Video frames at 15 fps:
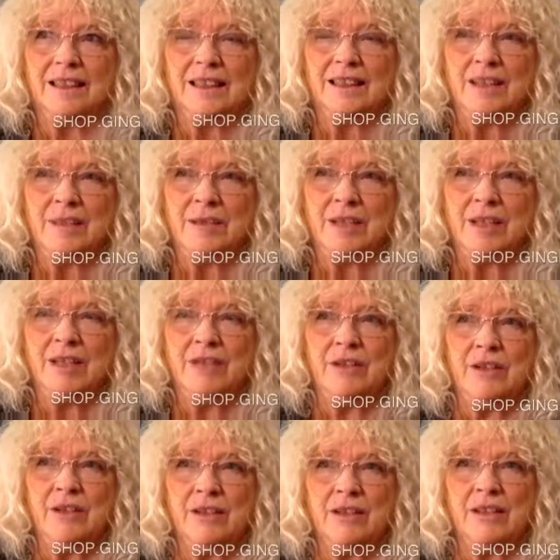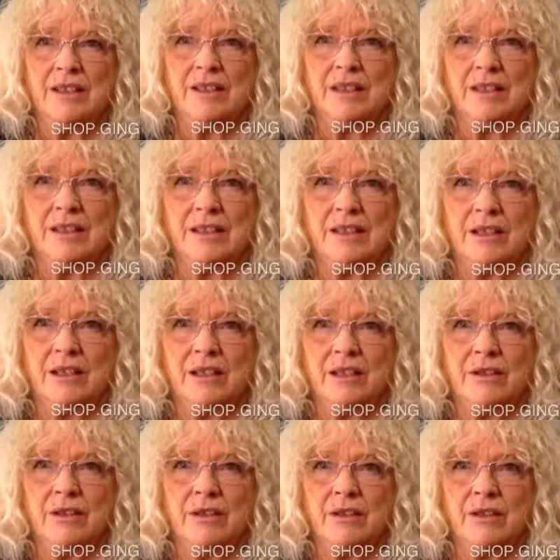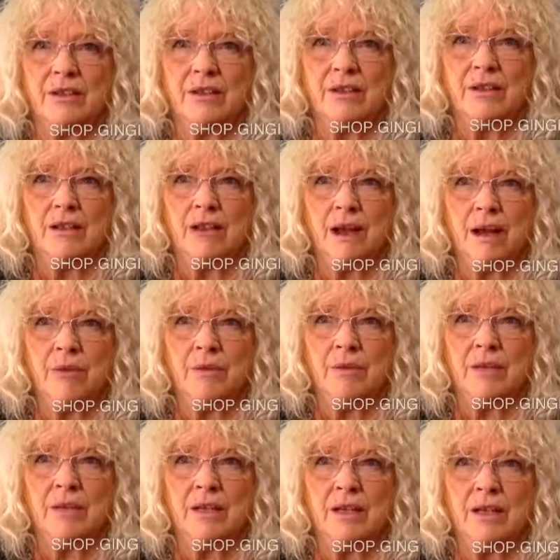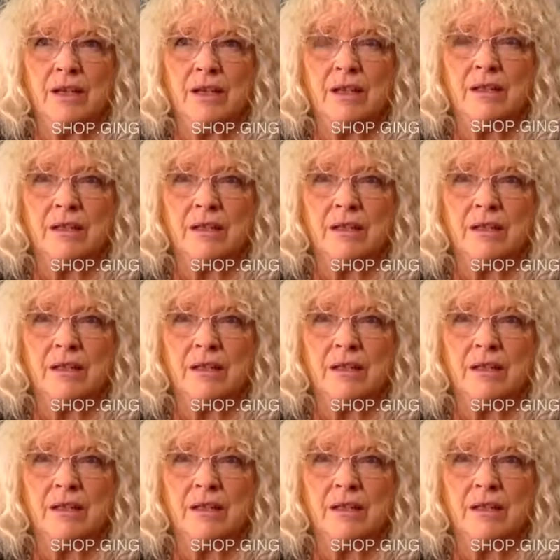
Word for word: it was interesting to, I was like,